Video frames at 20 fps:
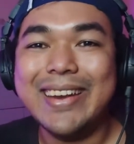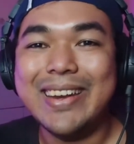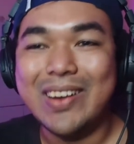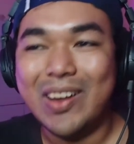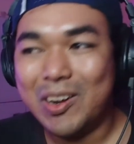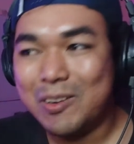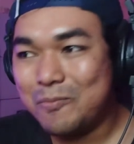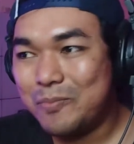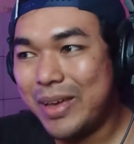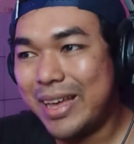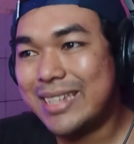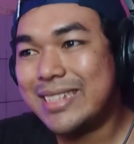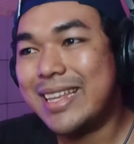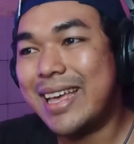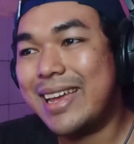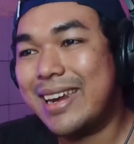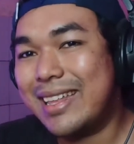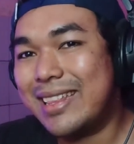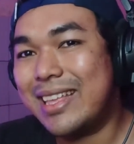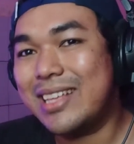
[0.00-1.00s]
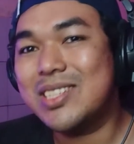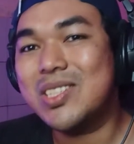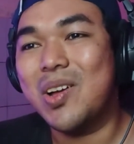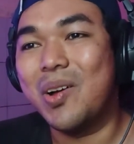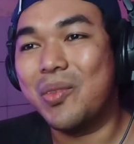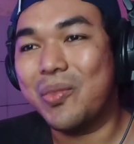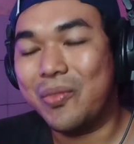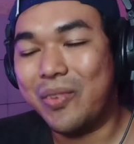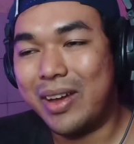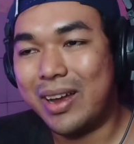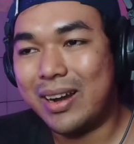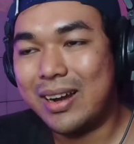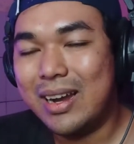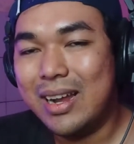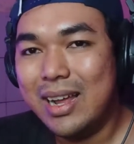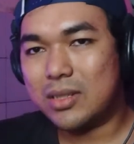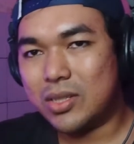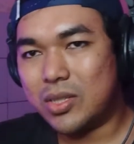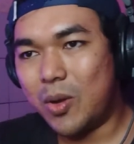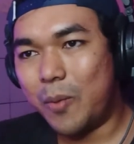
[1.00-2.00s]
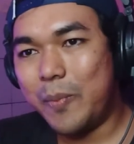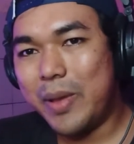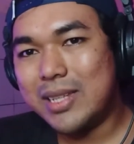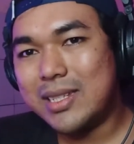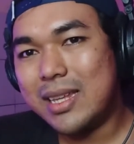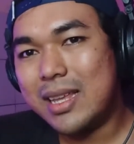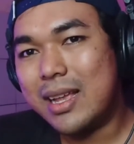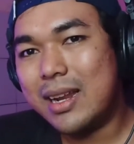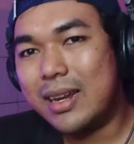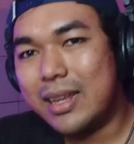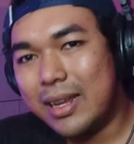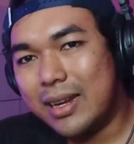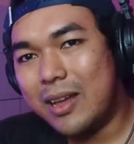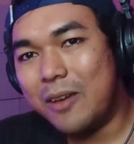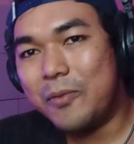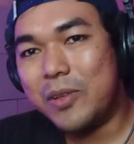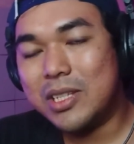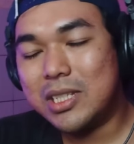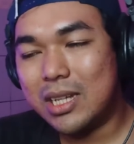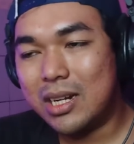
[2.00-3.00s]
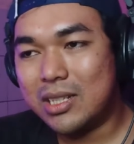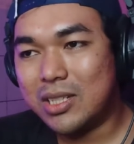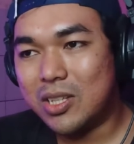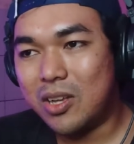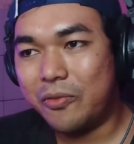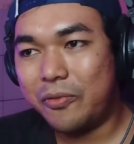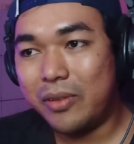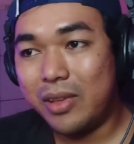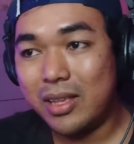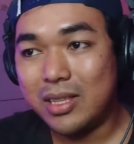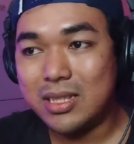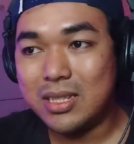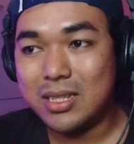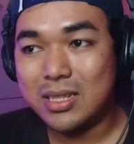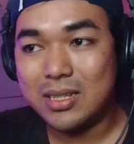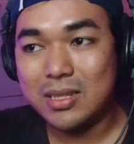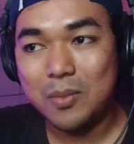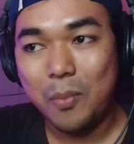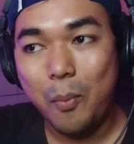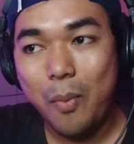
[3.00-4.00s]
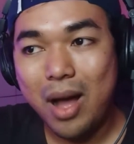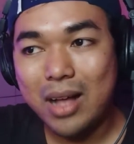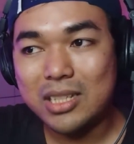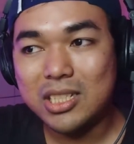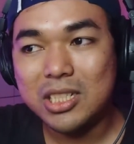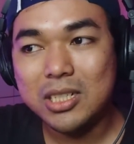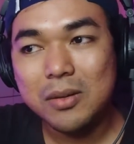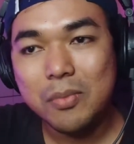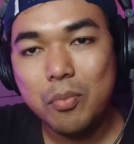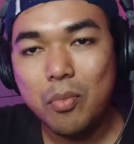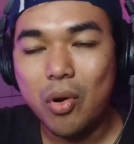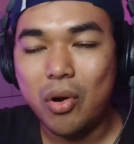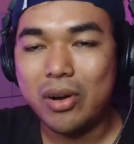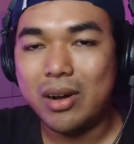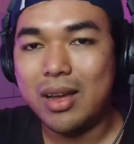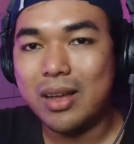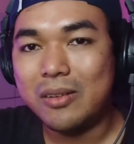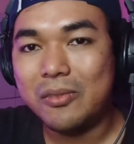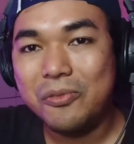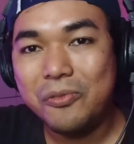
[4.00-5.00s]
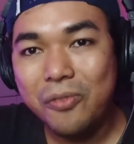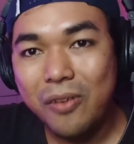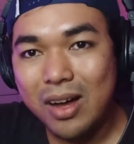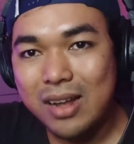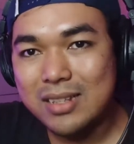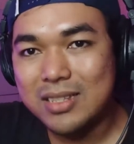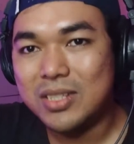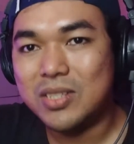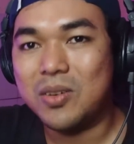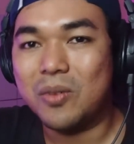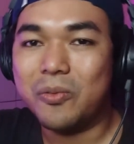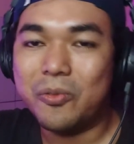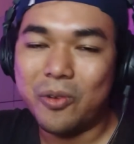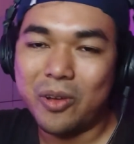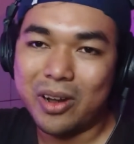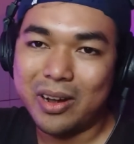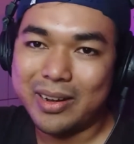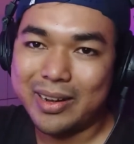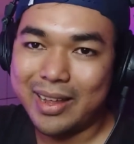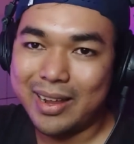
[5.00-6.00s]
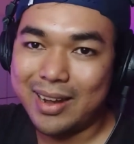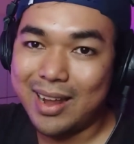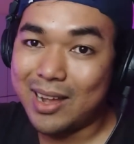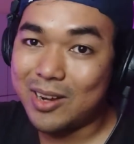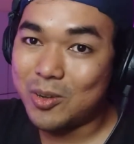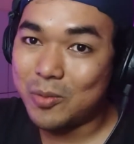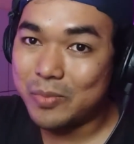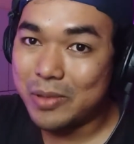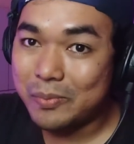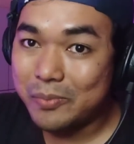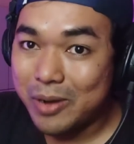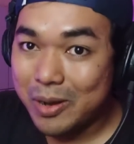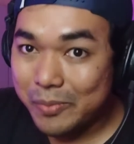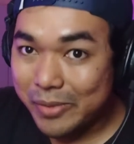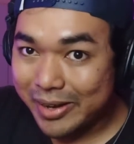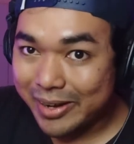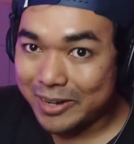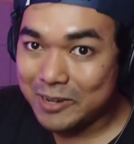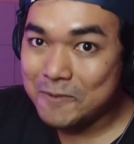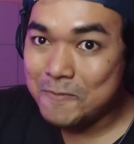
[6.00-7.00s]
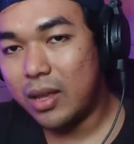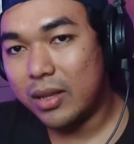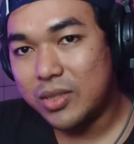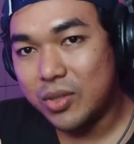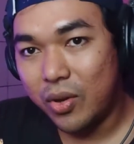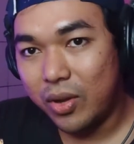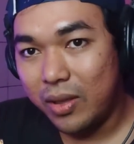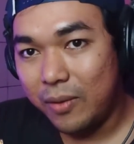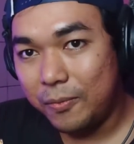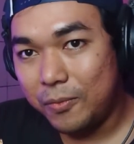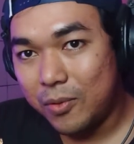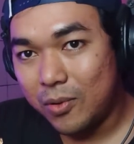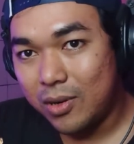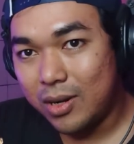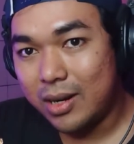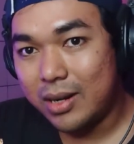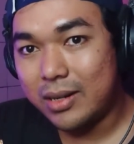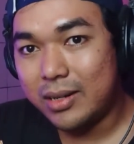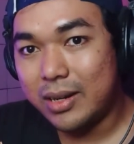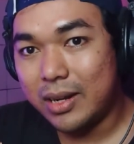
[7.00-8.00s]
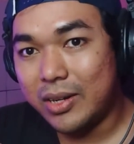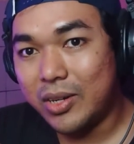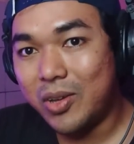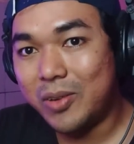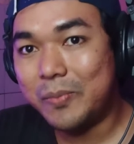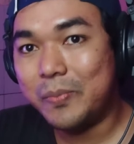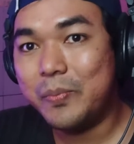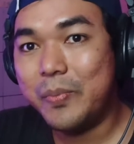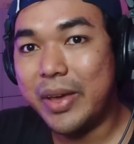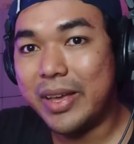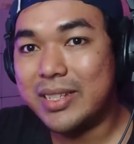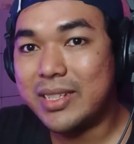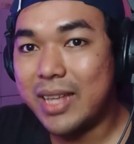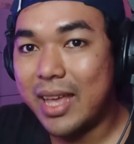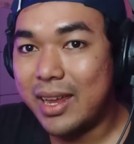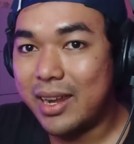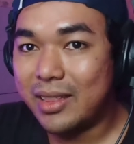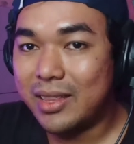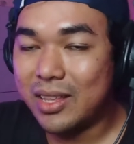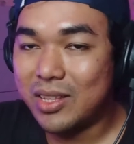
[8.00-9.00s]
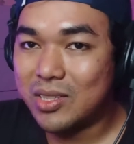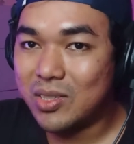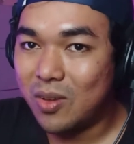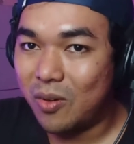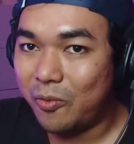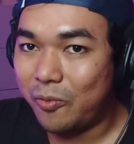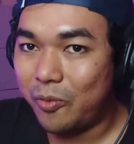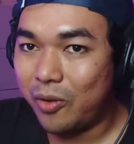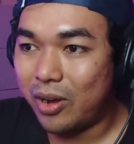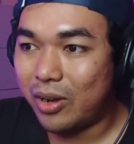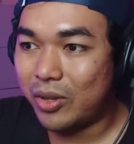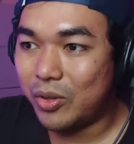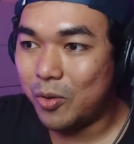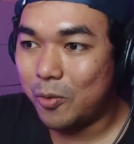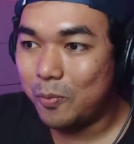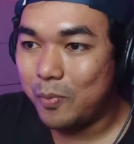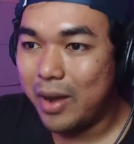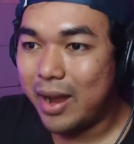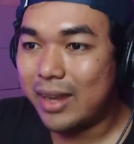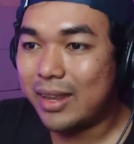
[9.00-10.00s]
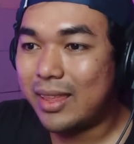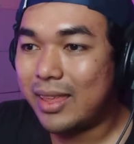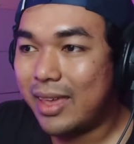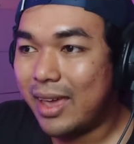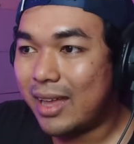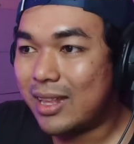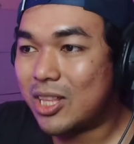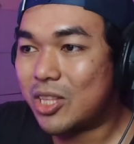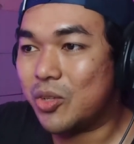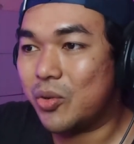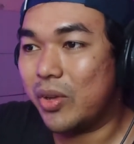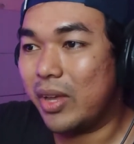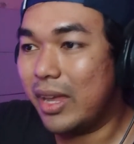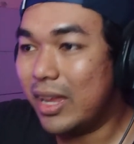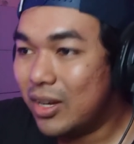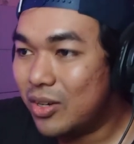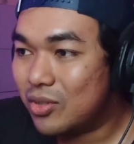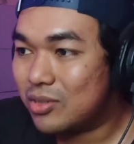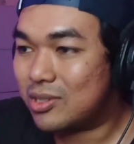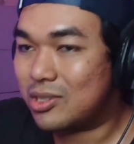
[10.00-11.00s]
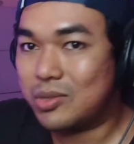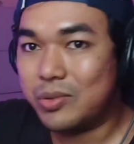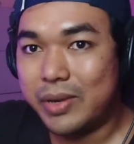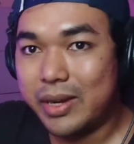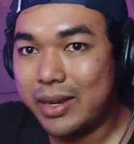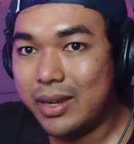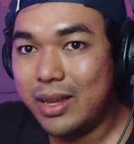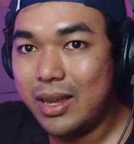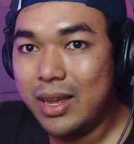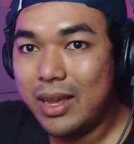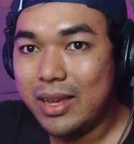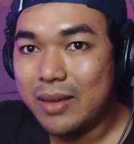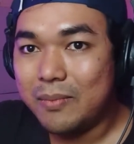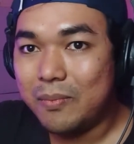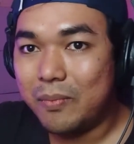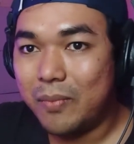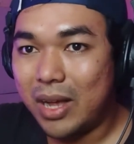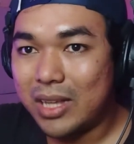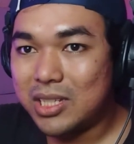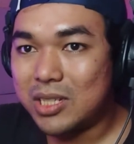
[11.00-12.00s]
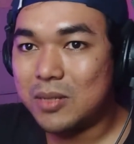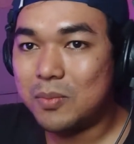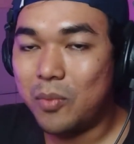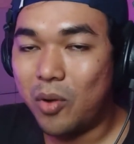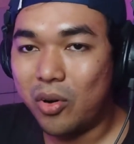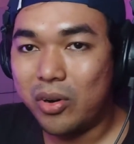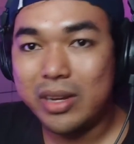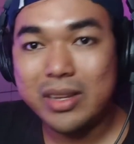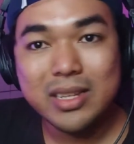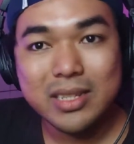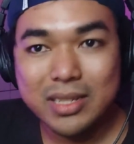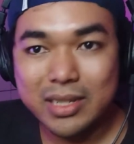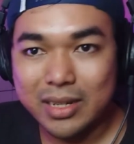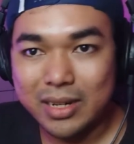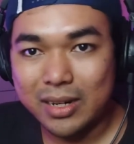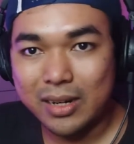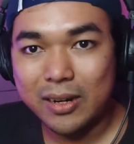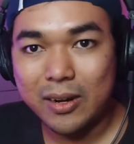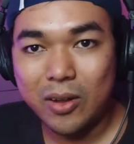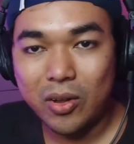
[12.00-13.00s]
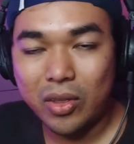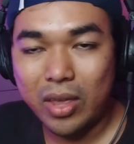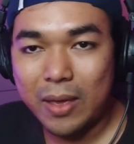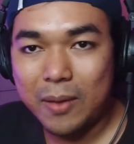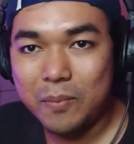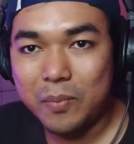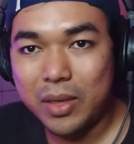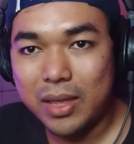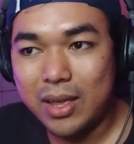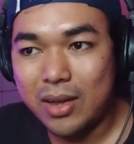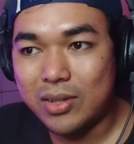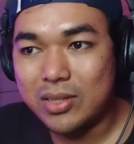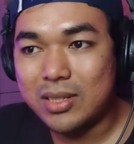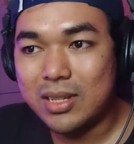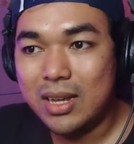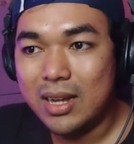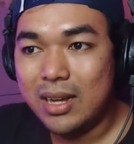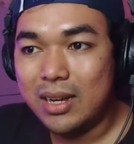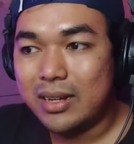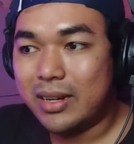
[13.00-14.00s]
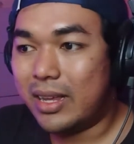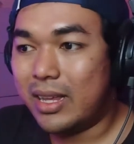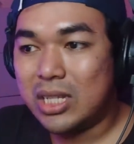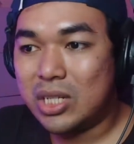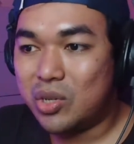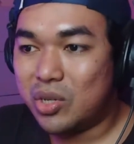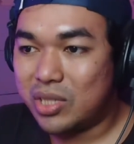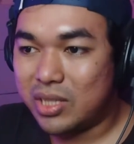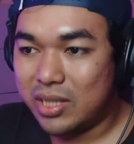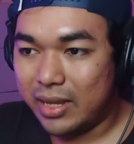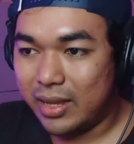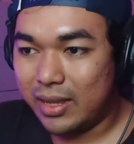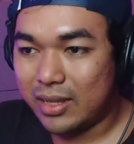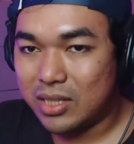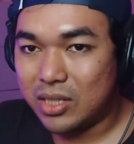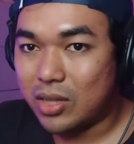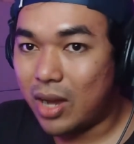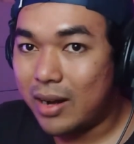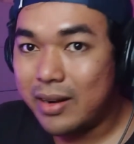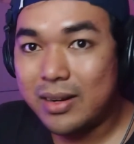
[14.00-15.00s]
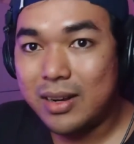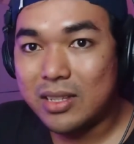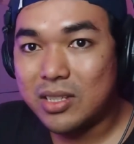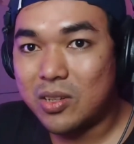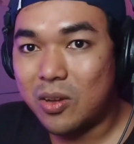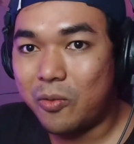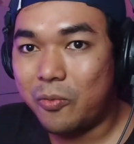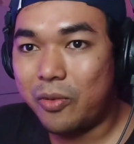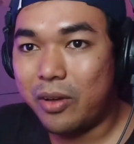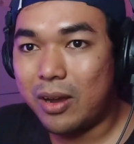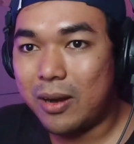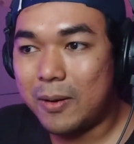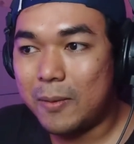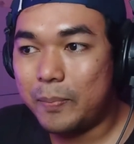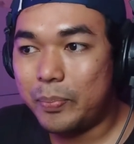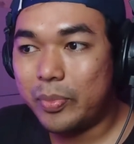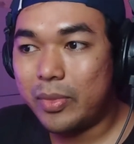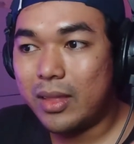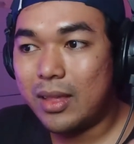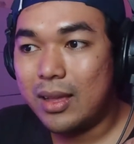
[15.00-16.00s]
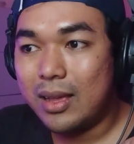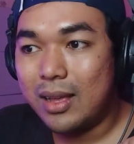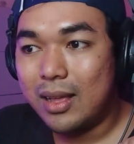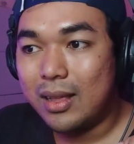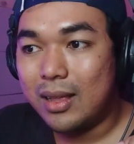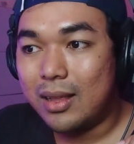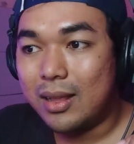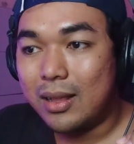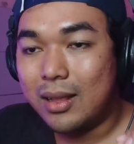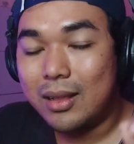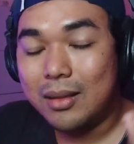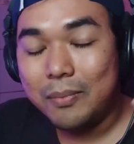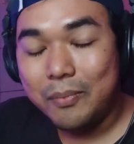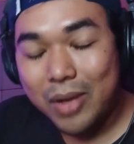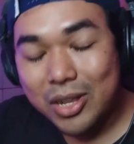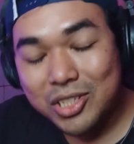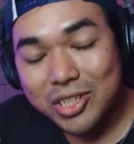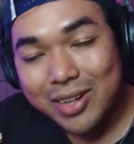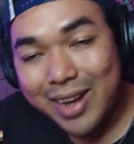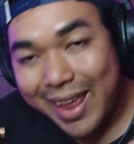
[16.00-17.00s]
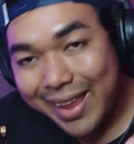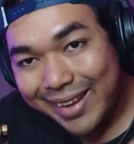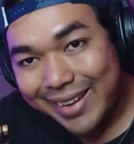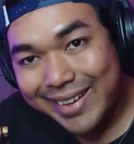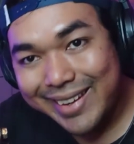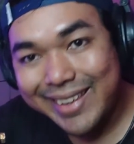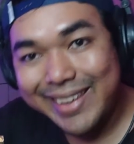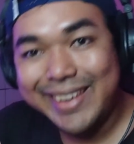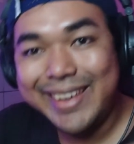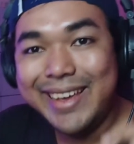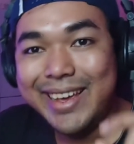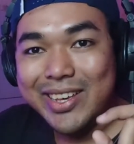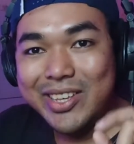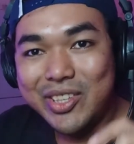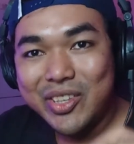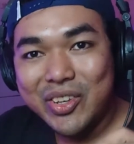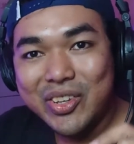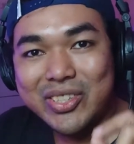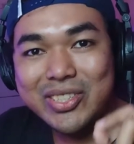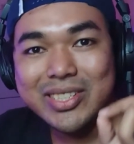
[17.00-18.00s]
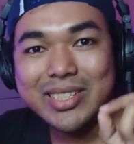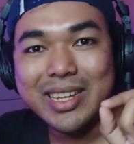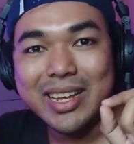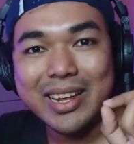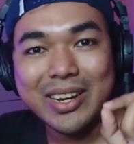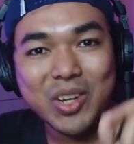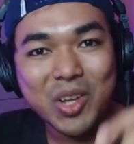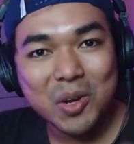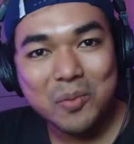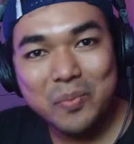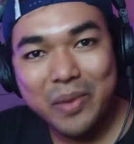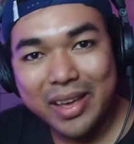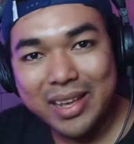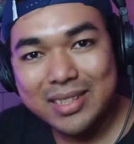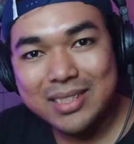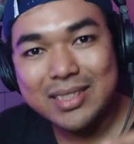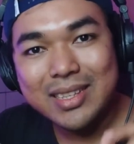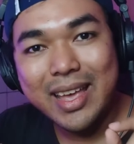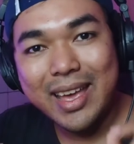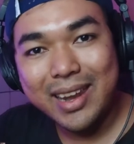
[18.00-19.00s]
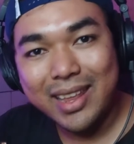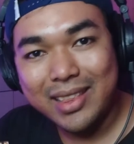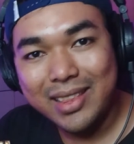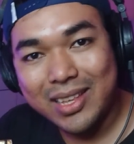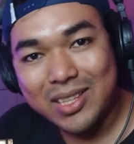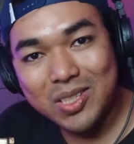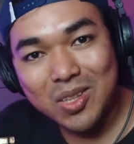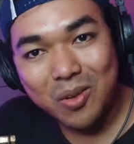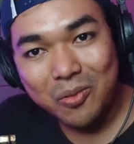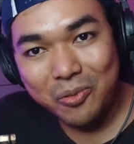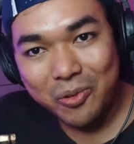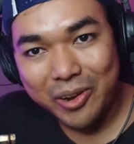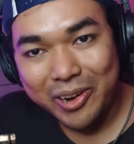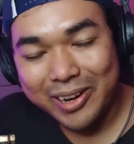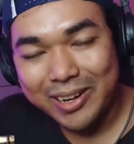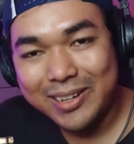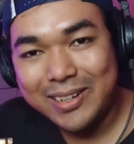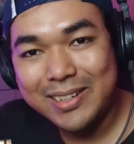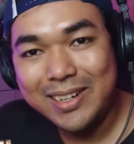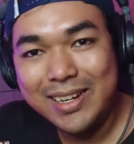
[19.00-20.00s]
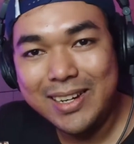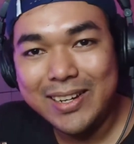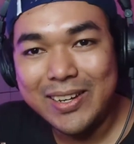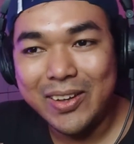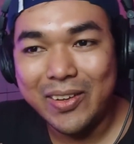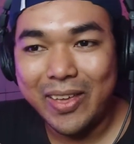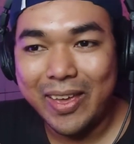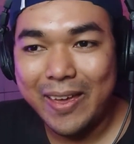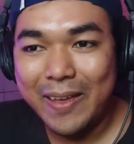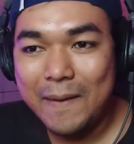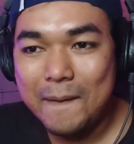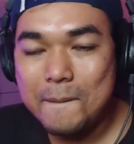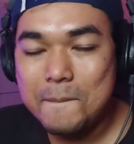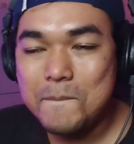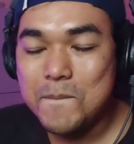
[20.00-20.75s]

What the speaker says: Not best editing software. So basically, DaVinci Resolve it's much more advanced software than Adobe Premiere. So if you learn the not best editing software, you might get to industry much more easier, okay? Because the industry standard software much likely use a not best editing software, okay?